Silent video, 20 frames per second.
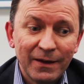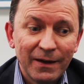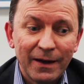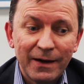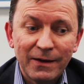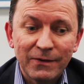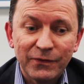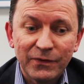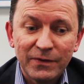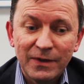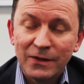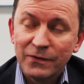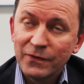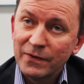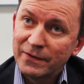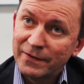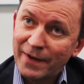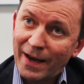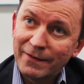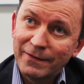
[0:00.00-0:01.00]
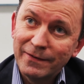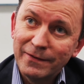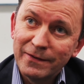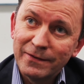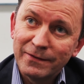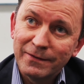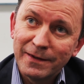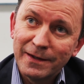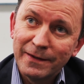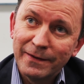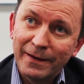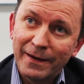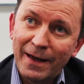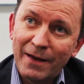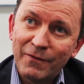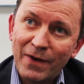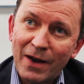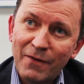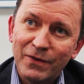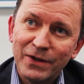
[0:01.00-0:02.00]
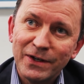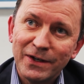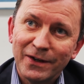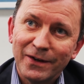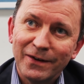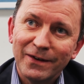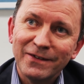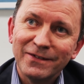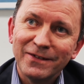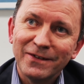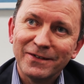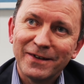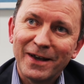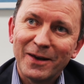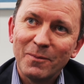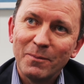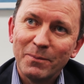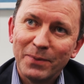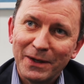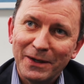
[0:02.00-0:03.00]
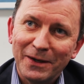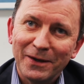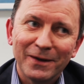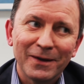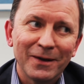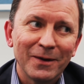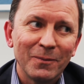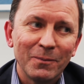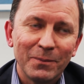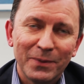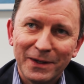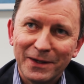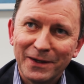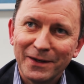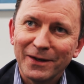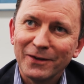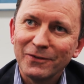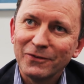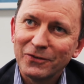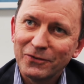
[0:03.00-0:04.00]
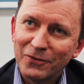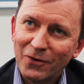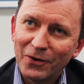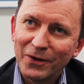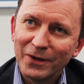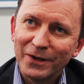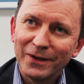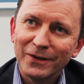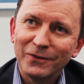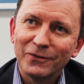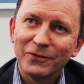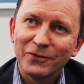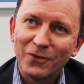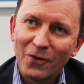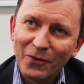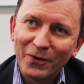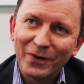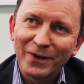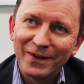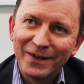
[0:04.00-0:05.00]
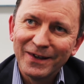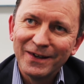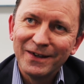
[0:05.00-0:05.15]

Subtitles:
And it's fantastic to see that every year it's just getting bigger and bigger and stronger and stronger.